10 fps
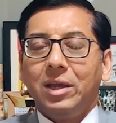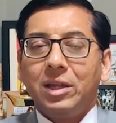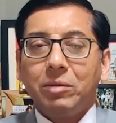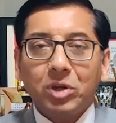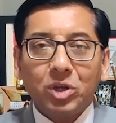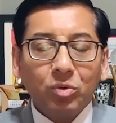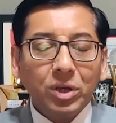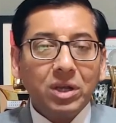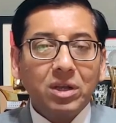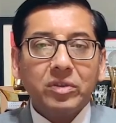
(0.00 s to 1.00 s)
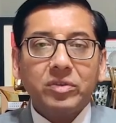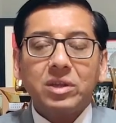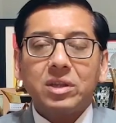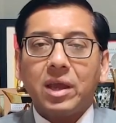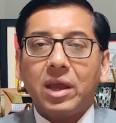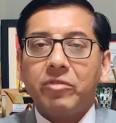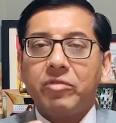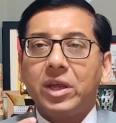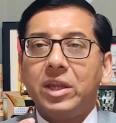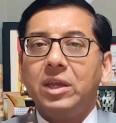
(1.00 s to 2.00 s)
Number two, it doesn't
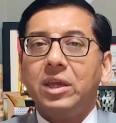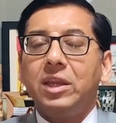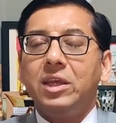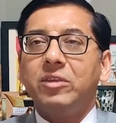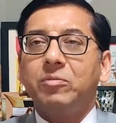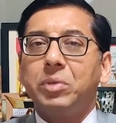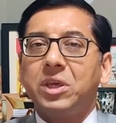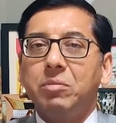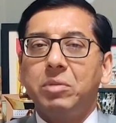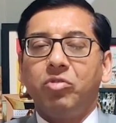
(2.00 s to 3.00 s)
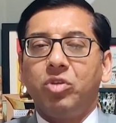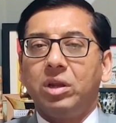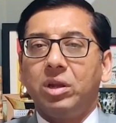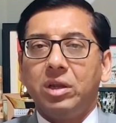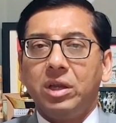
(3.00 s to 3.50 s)
have any specky material.